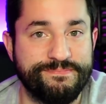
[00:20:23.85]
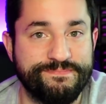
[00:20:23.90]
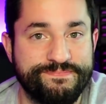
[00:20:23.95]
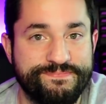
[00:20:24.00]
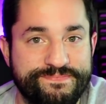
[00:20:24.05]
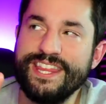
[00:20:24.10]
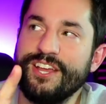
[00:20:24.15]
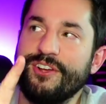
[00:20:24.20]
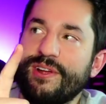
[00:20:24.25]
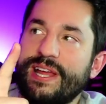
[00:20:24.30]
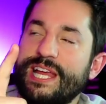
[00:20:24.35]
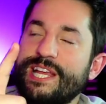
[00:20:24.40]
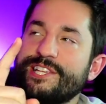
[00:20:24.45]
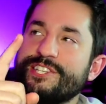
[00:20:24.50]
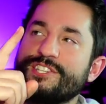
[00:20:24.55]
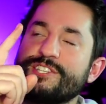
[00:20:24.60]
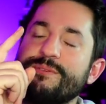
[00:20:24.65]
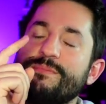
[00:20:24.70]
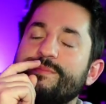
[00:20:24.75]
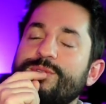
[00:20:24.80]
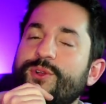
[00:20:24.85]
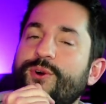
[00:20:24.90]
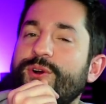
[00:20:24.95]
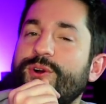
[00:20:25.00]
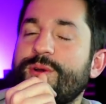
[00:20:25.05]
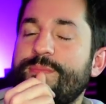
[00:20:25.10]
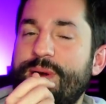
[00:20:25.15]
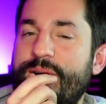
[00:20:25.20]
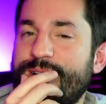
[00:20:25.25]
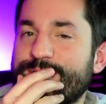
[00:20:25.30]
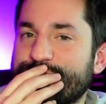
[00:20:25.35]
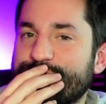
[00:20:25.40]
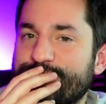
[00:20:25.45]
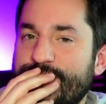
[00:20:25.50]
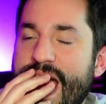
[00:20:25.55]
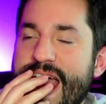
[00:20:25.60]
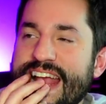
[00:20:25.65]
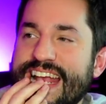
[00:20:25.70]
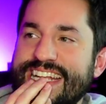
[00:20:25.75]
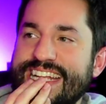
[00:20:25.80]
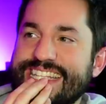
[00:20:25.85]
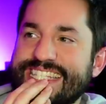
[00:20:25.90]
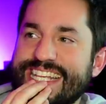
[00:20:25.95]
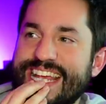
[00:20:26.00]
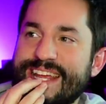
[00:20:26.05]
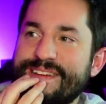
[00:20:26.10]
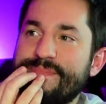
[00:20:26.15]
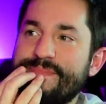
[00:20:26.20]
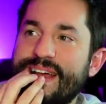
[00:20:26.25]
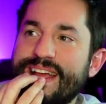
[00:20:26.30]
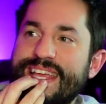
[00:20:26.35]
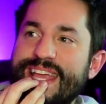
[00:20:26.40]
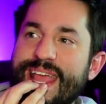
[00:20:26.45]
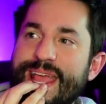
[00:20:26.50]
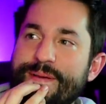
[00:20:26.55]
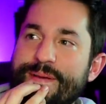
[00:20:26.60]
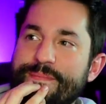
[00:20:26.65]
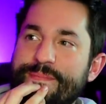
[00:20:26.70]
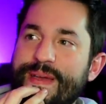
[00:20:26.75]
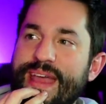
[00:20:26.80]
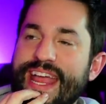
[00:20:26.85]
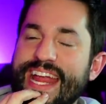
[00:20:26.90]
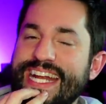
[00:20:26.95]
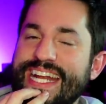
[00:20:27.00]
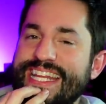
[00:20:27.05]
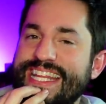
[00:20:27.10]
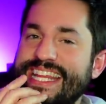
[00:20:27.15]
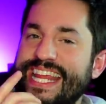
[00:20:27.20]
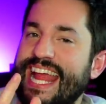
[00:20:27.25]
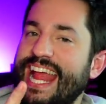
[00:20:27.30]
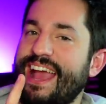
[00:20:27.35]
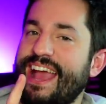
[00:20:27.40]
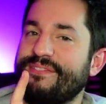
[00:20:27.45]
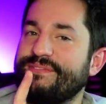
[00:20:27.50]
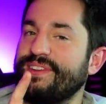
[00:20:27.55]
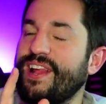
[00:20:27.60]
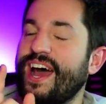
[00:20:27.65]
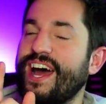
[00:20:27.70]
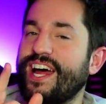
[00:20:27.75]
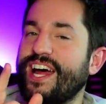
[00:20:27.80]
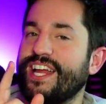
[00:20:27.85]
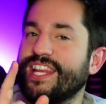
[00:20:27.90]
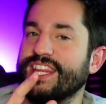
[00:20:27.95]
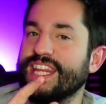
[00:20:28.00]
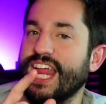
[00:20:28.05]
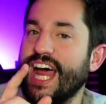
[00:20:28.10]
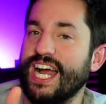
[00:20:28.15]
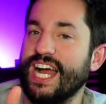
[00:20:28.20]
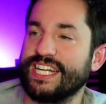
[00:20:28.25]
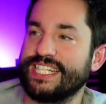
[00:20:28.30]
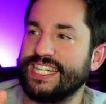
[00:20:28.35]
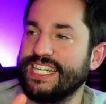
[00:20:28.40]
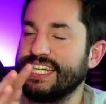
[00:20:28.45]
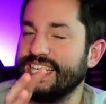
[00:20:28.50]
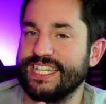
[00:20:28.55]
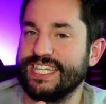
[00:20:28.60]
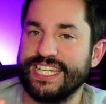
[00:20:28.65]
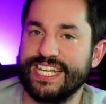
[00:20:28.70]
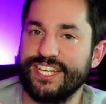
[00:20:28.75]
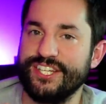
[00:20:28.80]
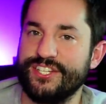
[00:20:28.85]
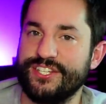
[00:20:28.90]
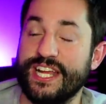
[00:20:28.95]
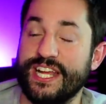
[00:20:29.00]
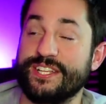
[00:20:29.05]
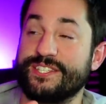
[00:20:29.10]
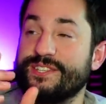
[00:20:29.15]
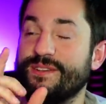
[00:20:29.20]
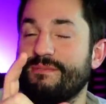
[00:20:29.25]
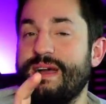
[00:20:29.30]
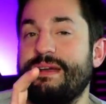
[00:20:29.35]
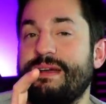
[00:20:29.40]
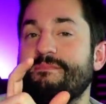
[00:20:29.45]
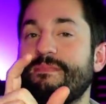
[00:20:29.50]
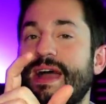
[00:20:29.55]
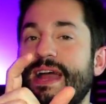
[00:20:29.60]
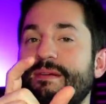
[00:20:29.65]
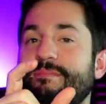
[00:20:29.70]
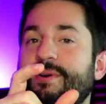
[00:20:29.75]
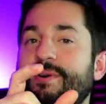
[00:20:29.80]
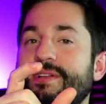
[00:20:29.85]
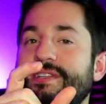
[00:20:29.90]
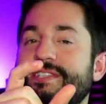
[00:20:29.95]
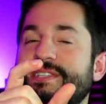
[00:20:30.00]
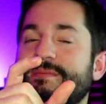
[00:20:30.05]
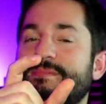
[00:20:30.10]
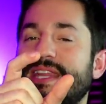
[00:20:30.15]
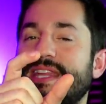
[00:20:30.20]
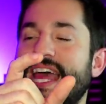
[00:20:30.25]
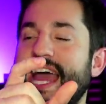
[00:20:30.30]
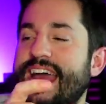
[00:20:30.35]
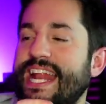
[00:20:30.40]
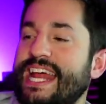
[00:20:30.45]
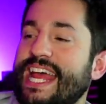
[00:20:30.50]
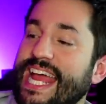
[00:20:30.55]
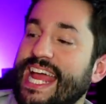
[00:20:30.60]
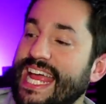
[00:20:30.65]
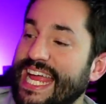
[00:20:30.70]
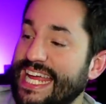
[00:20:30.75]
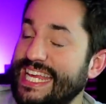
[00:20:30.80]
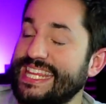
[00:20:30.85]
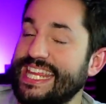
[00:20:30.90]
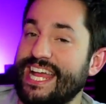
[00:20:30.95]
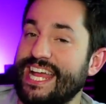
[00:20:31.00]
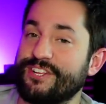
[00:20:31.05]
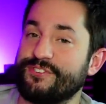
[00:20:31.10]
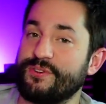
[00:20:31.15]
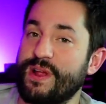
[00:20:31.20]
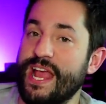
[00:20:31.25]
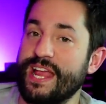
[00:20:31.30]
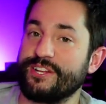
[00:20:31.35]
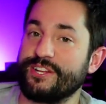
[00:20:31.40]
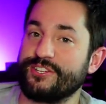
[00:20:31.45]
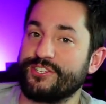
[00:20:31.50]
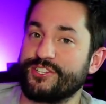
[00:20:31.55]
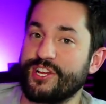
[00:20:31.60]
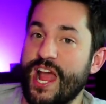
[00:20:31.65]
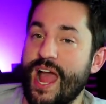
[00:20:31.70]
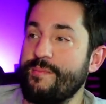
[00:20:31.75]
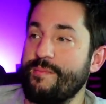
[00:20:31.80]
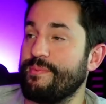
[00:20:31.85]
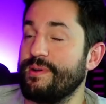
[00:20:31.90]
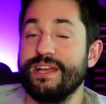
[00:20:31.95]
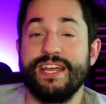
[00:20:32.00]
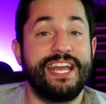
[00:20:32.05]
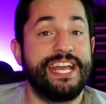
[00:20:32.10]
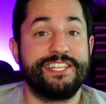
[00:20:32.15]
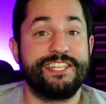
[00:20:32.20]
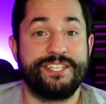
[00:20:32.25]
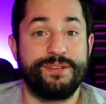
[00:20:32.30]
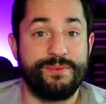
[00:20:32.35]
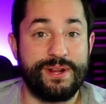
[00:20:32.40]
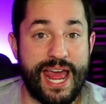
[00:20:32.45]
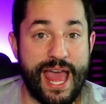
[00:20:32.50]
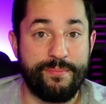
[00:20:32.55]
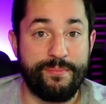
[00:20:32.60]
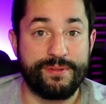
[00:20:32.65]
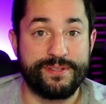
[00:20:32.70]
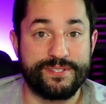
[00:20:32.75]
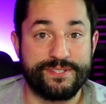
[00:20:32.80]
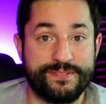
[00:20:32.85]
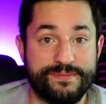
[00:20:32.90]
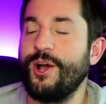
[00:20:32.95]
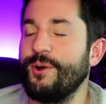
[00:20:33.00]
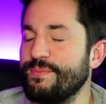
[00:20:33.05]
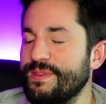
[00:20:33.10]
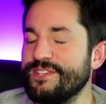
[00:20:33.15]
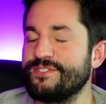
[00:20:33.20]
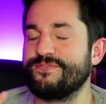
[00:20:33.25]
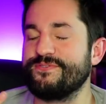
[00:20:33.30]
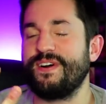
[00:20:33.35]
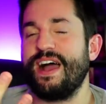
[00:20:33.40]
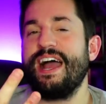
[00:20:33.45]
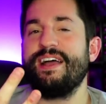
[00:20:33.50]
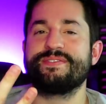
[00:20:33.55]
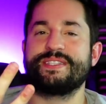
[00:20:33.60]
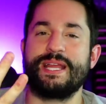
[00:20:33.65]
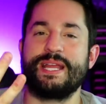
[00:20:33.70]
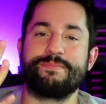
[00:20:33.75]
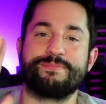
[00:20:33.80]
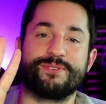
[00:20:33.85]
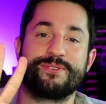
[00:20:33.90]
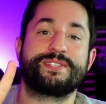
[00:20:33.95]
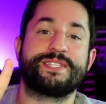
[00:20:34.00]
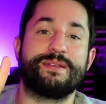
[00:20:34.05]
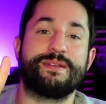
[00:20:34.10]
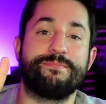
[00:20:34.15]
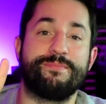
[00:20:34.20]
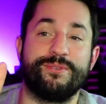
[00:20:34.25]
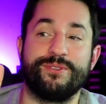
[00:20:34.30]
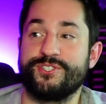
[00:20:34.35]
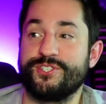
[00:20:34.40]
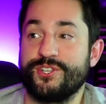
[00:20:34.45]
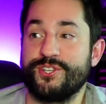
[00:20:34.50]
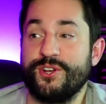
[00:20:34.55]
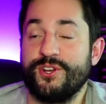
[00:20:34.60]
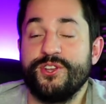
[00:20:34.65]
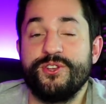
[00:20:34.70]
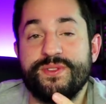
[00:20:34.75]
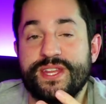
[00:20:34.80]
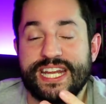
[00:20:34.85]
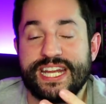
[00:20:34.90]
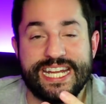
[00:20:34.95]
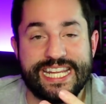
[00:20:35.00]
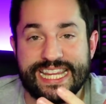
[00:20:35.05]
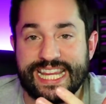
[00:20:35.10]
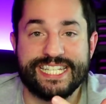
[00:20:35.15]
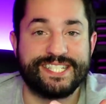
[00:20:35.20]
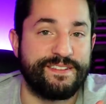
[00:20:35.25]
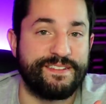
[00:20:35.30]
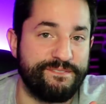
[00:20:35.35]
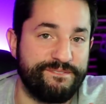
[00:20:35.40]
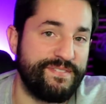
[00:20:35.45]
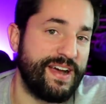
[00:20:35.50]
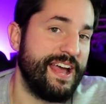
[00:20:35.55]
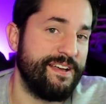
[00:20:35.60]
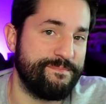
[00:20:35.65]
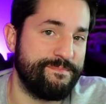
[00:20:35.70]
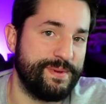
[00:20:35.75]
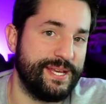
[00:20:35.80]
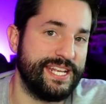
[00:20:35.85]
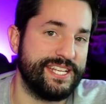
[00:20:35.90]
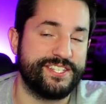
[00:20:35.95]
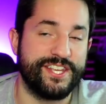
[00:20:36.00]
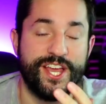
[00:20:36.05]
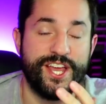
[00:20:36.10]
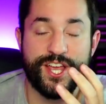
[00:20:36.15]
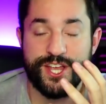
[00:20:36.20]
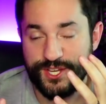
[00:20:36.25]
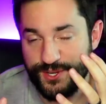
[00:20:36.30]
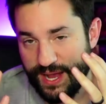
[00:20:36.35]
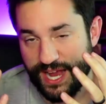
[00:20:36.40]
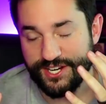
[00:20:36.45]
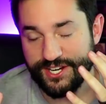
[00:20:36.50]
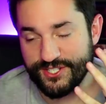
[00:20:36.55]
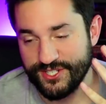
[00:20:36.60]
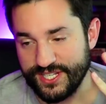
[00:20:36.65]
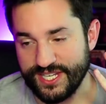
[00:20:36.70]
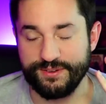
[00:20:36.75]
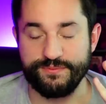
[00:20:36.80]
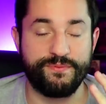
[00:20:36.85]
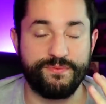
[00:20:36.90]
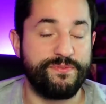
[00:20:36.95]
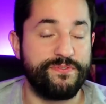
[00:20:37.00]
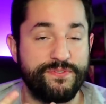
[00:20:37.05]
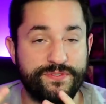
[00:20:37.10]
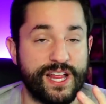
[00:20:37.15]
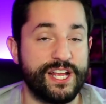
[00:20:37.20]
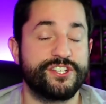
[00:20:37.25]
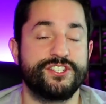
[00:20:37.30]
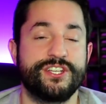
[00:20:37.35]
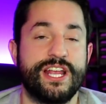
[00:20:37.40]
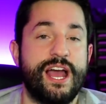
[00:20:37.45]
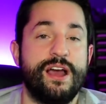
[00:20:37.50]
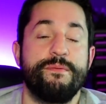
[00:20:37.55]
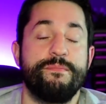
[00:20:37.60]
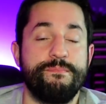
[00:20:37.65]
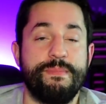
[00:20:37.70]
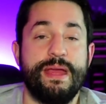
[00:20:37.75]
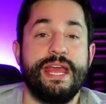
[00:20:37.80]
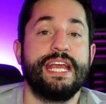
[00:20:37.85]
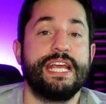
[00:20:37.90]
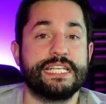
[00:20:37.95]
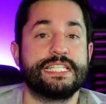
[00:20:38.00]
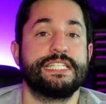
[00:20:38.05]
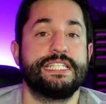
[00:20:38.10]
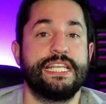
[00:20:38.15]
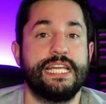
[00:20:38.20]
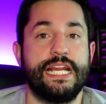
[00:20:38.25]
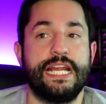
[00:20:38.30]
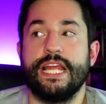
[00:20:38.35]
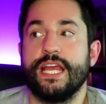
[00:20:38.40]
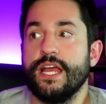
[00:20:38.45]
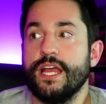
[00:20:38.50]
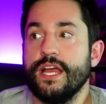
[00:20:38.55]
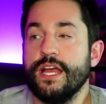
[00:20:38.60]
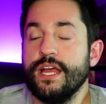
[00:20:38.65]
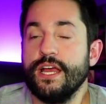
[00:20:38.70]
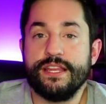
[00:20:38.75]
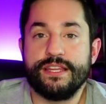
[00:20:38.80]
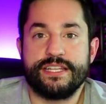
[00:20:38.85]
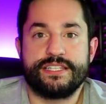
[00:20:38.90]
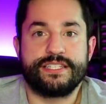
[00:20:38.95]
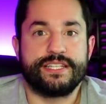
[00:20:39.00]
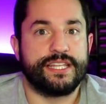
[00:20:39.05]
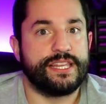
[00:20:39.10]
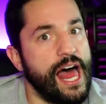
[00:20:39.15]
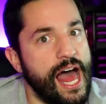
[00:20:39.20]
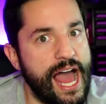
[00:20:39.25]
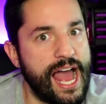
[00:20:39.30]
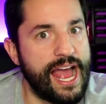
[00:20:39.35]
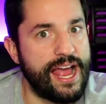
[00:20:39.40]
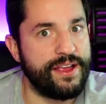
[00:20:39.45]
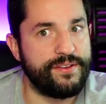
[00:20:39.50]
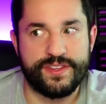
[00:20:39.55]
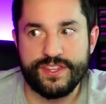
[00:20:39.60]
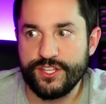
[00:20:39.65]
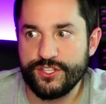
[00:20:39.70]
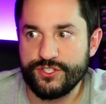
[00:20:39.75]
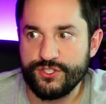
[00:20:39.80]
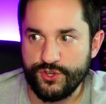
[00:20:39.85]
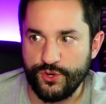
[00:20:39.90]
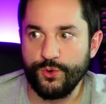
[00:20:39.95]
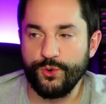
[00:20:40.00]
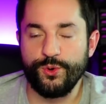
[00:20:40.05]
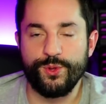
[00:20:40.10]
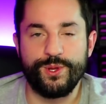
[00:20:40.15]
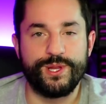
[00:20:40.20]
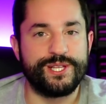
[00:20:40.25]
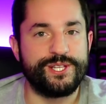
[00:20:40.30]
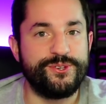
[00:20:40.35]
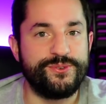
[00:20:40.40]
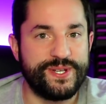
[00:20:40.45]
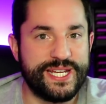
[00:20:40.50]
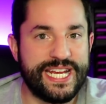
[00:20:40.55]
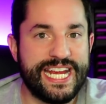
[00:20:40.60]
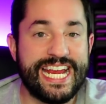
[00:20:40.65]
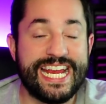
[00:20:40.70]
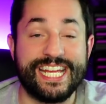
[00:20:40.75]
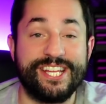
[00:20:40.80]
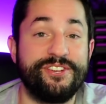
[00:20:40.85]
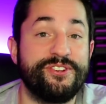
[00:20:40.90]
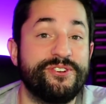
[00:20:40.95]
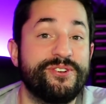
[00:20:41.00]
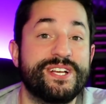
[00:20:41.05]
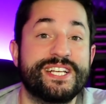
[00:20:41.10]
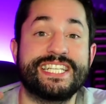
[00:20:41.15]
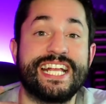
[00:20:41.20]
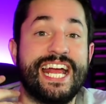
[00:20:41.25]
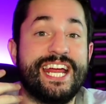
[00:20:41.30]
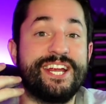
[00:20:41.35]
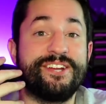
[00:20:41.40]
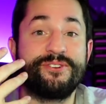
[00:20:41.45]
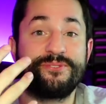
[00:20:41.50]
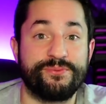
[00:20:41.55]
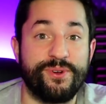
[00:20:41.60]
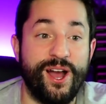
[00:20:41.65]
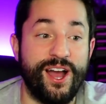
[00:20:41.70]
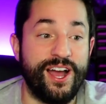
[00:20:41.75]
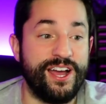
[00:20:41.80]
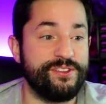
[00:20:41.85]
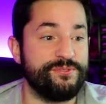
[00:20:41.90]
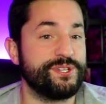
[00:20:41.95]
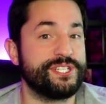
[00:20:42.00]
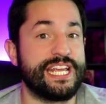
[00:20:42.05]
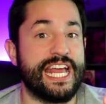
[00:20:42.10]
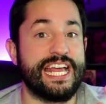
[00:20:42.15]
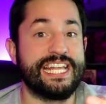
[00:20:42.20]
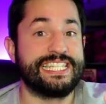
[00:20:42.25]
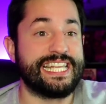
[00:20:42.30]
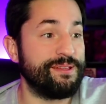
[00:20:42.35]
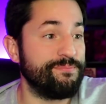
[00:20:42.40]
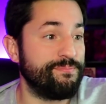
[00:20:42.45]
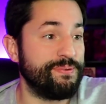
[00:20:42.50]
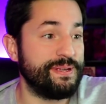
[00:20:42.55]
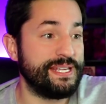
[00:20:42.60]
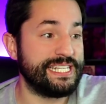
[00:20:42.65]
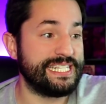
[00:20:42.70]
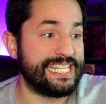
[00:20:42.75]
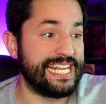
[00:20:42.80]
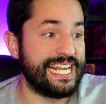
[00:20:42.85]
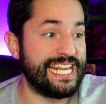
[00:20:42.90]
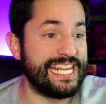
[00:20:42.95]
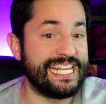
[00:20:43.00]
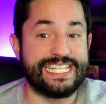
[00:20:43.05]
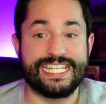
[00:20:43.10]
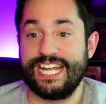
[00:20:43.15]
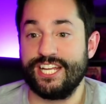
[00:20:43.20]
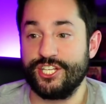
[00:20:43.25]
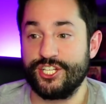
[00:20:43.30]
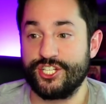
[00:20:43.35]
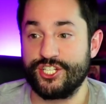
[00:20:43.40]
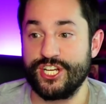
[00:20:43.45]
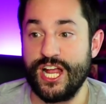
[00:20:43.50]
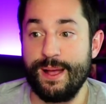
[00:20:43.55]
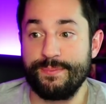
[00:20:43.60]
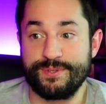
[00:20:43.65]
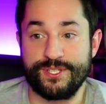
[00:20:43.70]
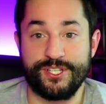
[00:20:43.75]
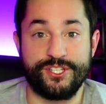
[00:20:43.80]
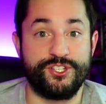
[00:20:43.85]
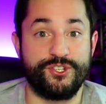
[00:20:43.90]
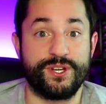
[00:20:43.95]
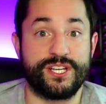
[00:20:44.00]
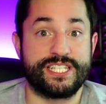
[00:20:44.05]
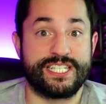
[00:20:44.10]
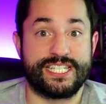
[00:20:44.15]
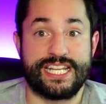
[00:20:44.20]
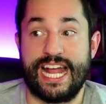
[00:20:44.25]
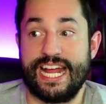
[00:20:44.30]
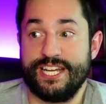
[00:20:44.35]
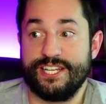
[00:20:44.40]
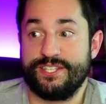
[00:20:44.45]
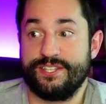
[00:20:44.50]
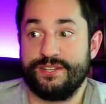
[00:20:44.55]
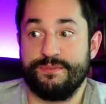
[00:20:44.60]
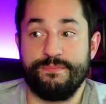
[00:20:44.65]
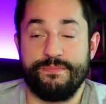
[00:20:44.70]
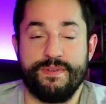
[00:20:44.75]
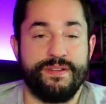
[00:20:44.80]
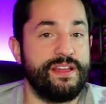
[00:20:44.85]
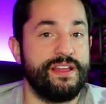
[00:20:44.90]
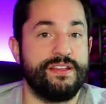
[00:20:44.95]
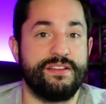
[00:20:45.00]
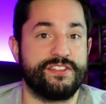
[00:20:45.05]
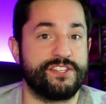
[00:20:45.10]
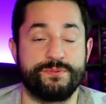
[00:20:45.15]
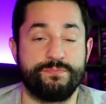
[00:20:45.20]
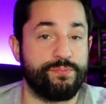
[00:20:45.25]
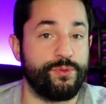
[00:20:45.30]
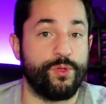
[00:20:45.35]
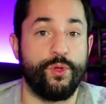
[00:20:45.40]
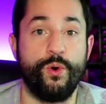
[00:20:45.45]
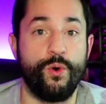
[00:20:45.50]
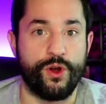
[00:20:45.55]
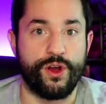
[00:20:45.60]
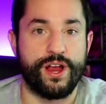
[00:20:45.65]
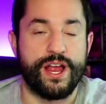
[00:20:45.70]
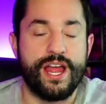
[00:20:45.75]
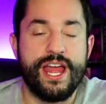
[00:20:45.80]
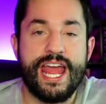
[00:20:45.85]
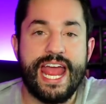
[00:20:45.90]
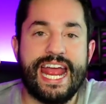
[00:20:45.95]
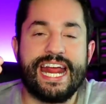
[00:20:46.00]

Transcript: And there is some lore about dragons in my campaign that they have not unlocked and unleashed yet. So my I might put some of that in that dragon shop and see what happens. So I hope these five steps are simple and show you that in less than five minutes, you actually can flesh out and make a city that's alive and that's cool and unique and you're excited to run, which has N P Cs and shops that you're excited to explore.